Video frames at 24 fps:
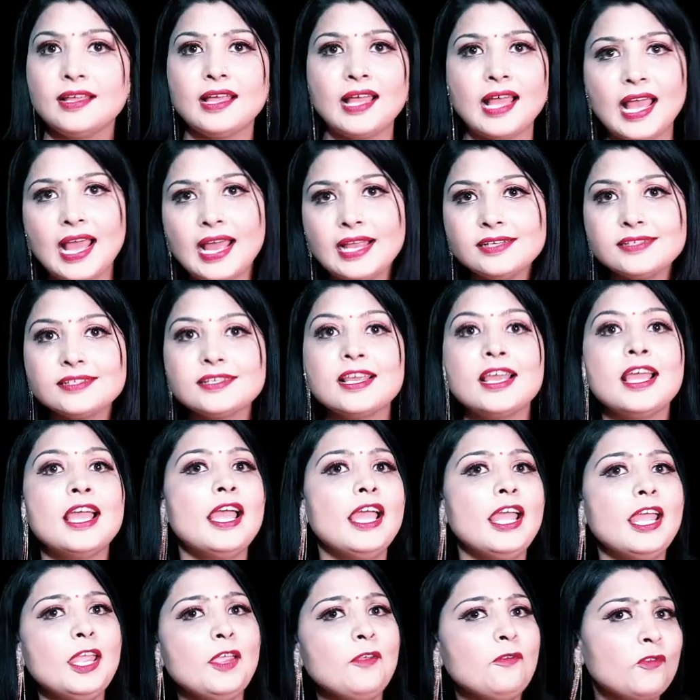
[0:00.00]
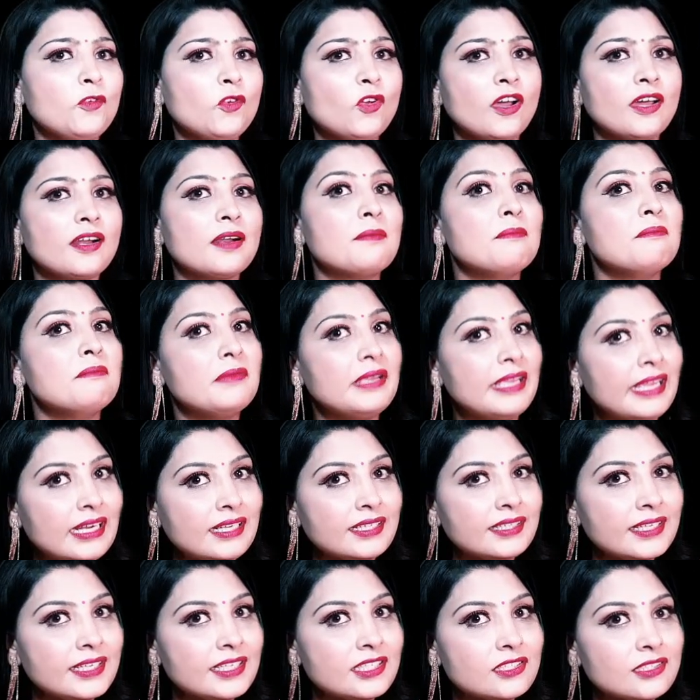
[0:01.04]
And if you are a male
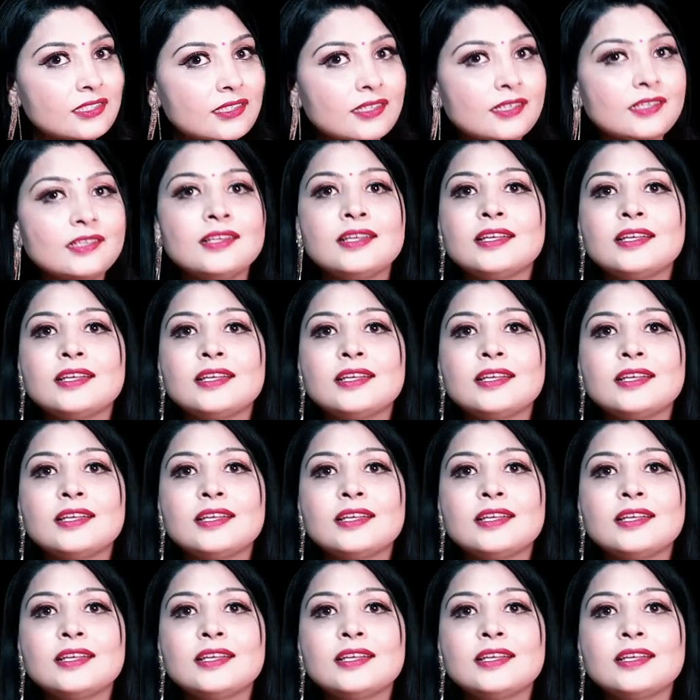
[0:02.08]
teacher,